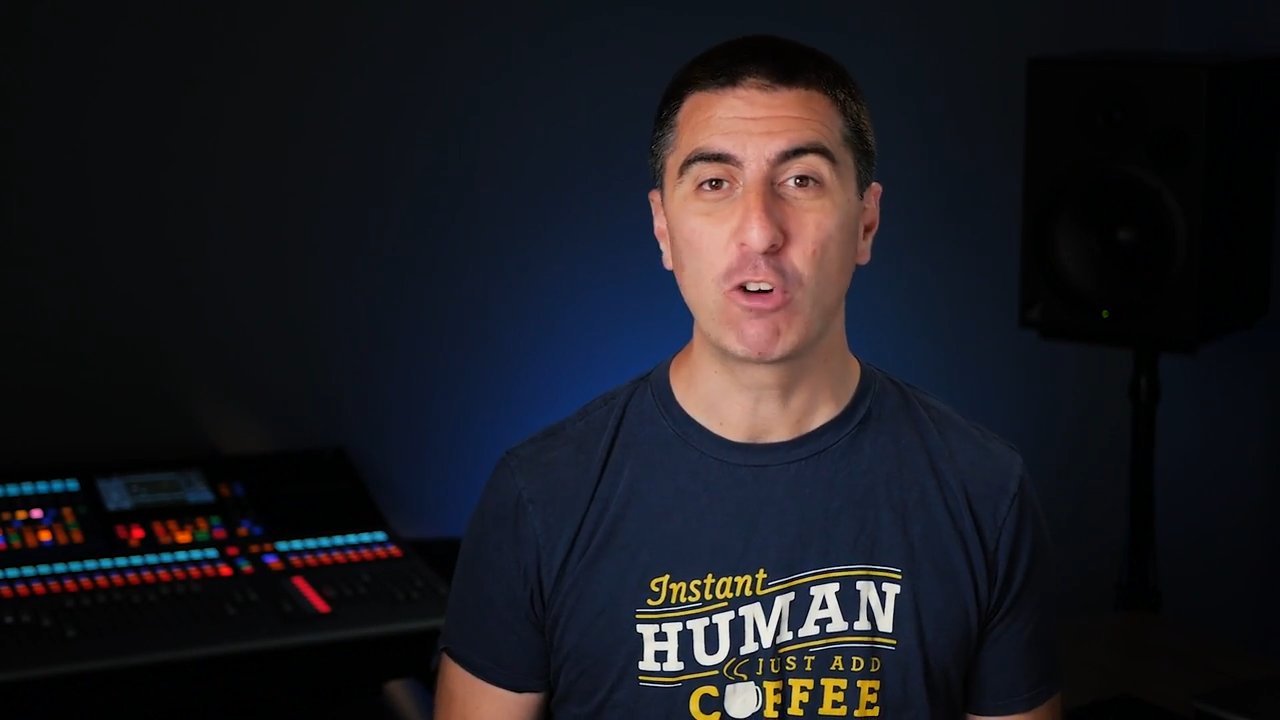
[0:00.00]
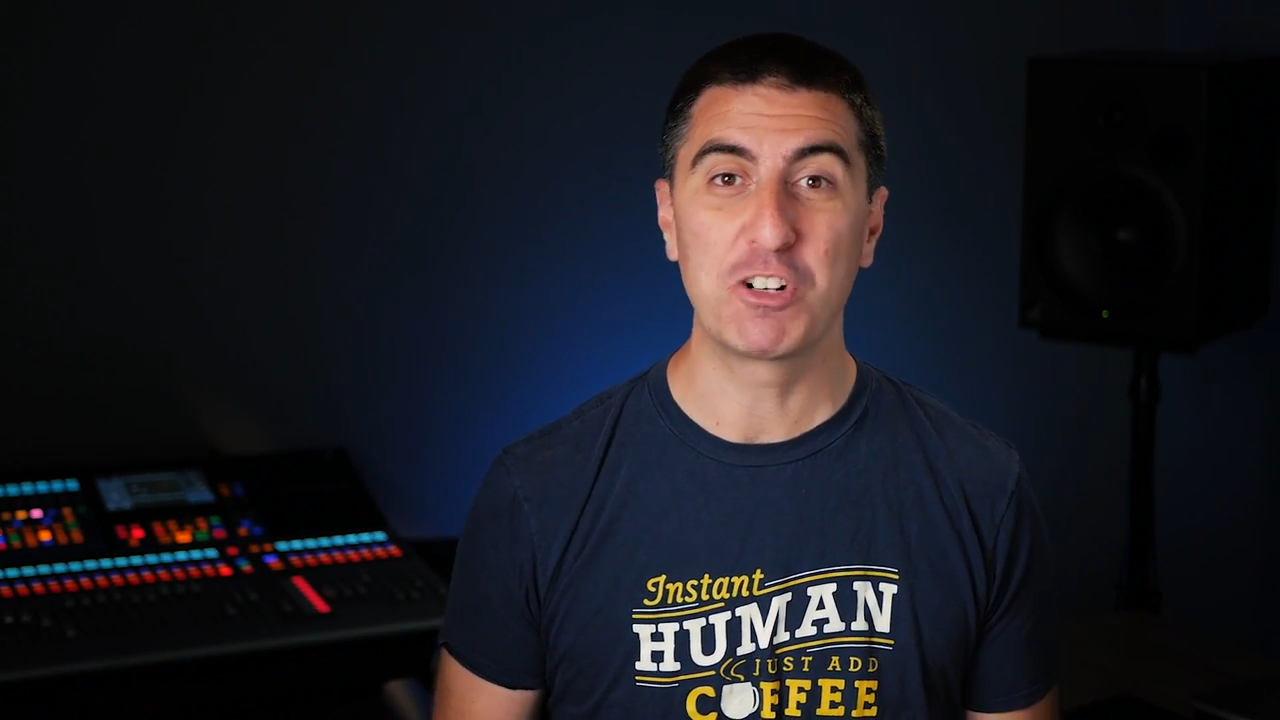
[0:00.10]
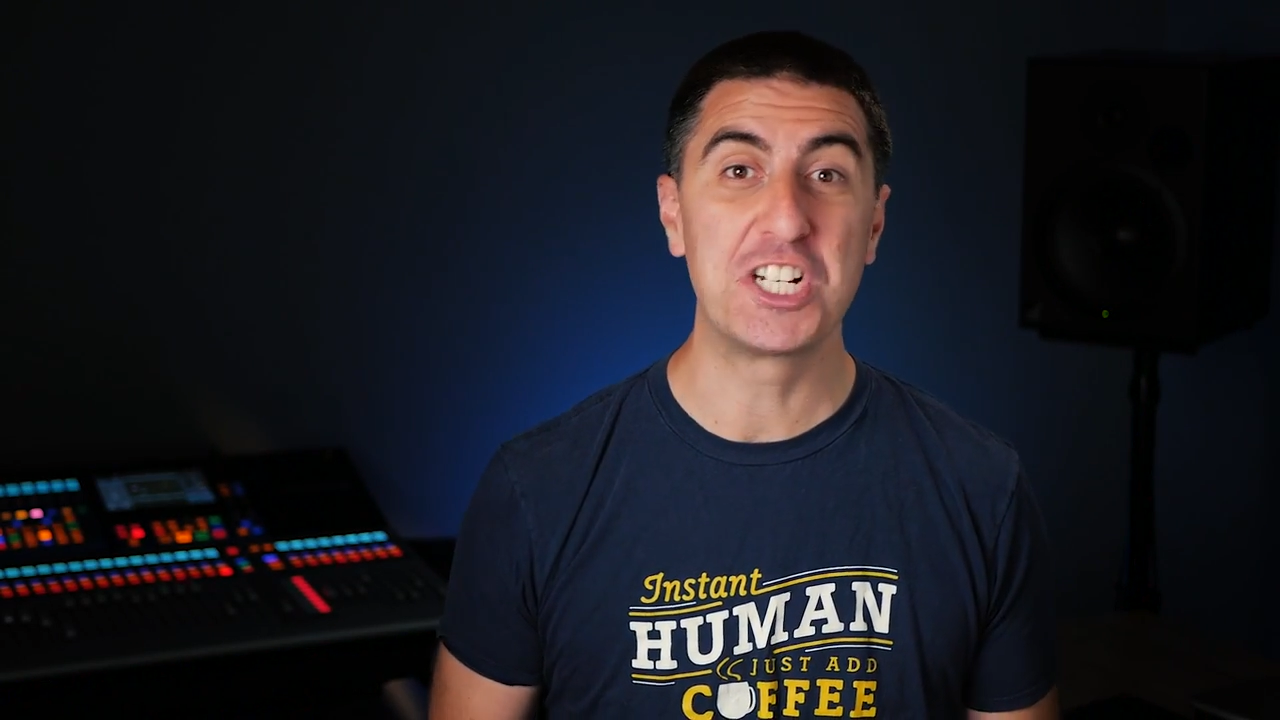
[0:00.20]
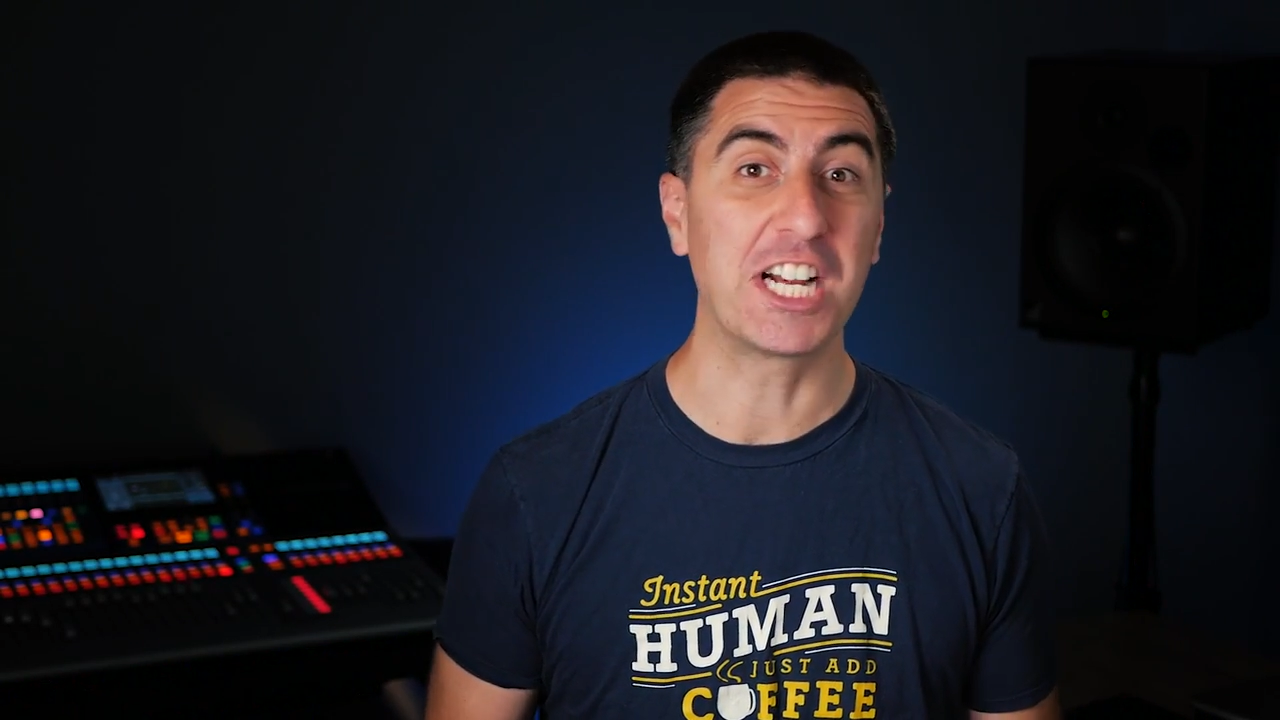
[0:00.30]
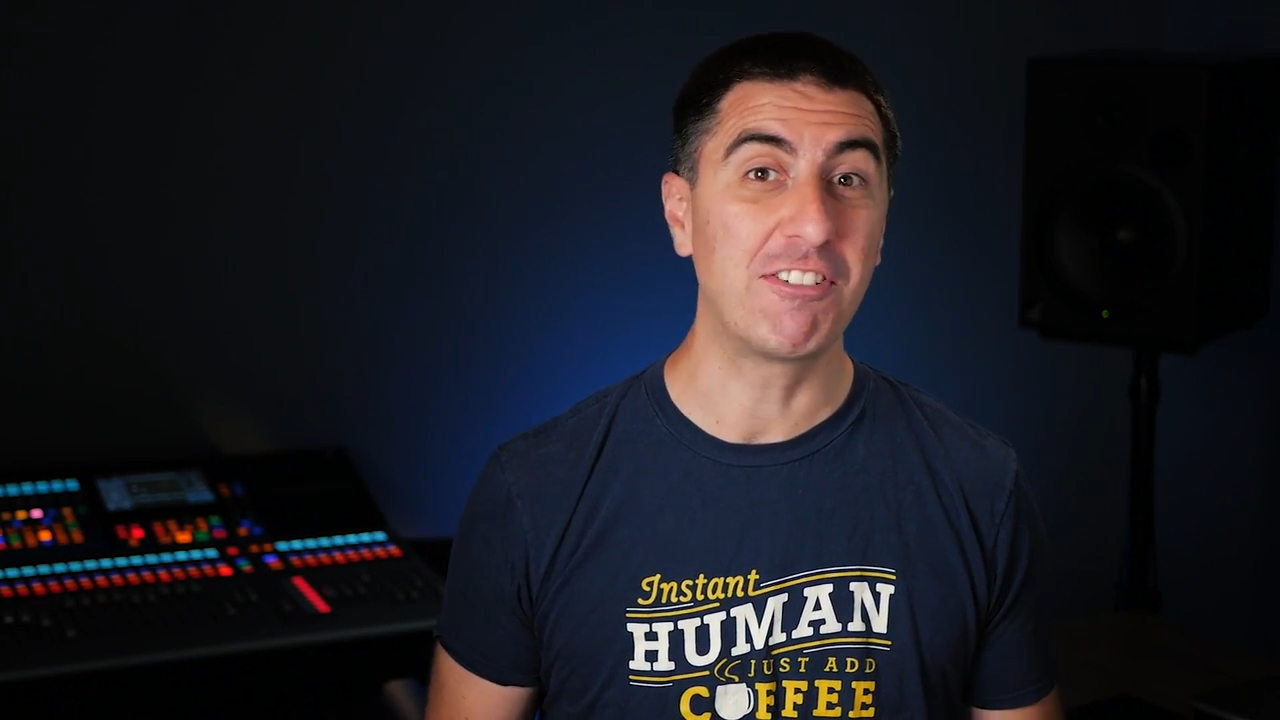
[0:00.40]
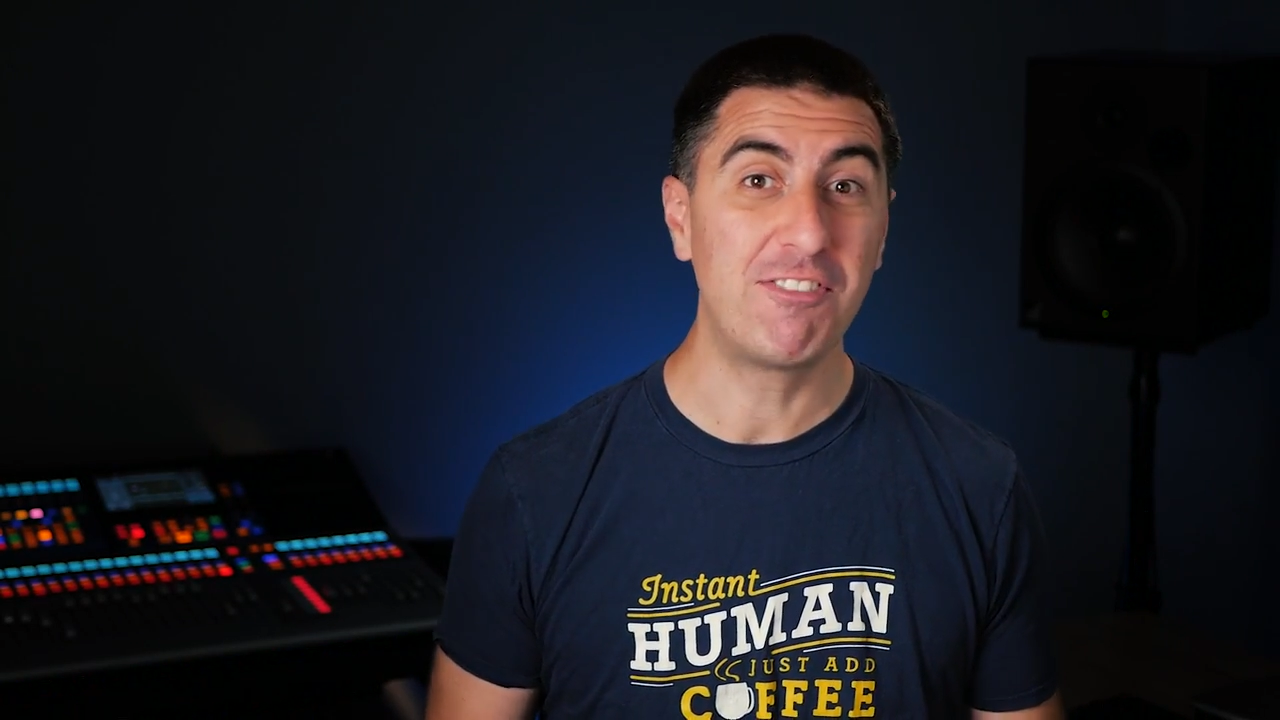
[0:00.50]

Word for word: reject